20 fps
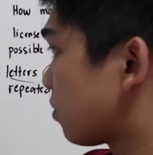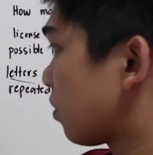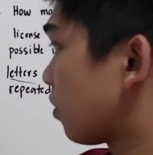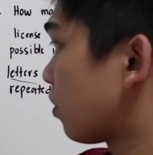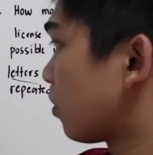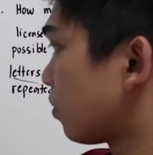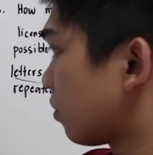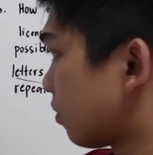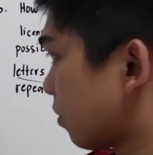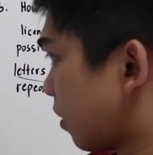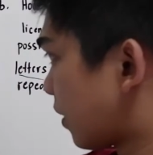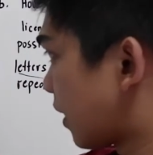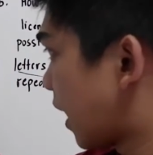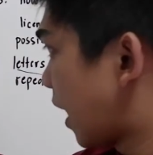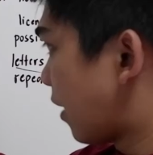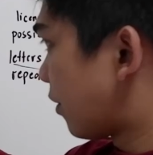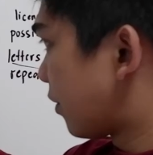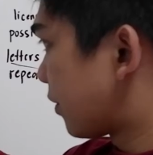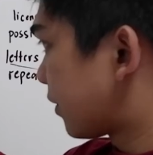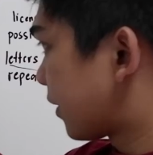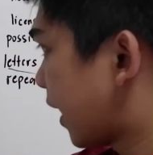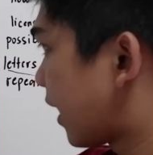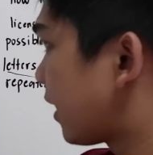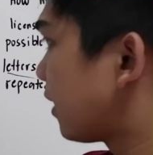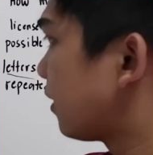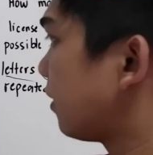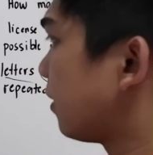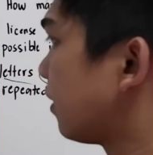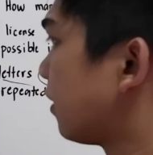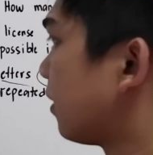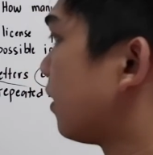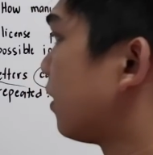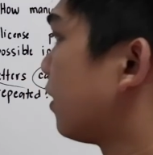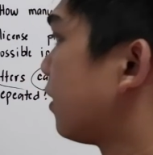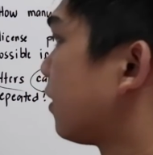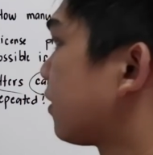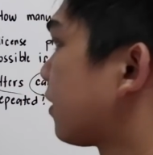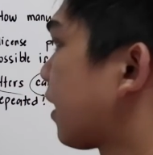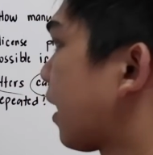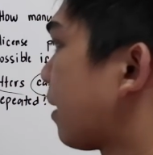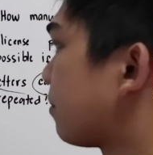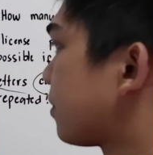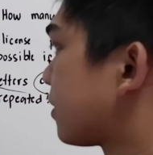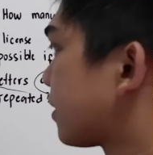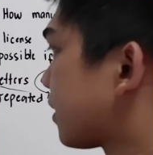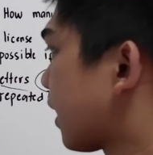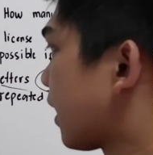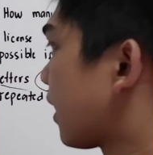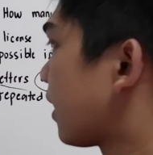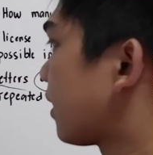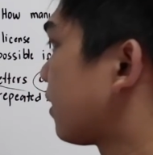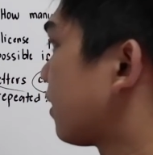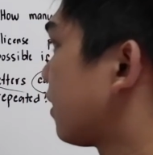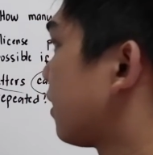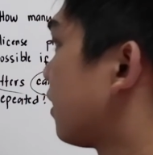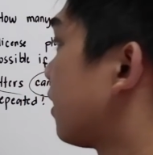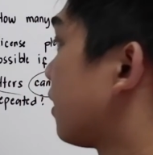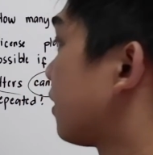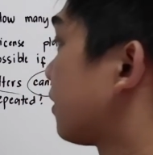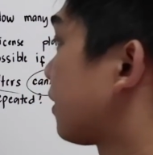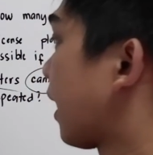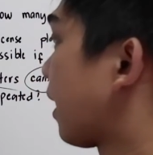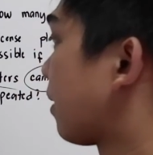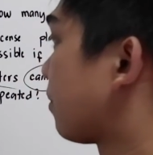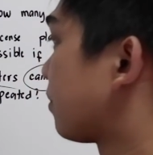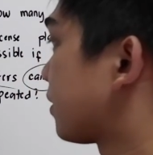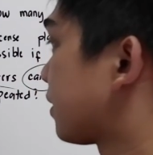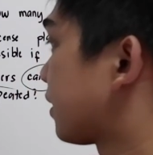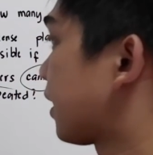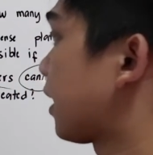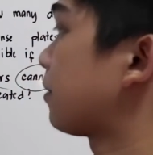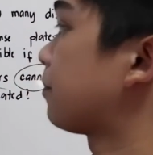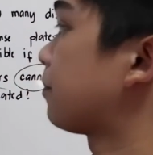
So another 10 times 10 times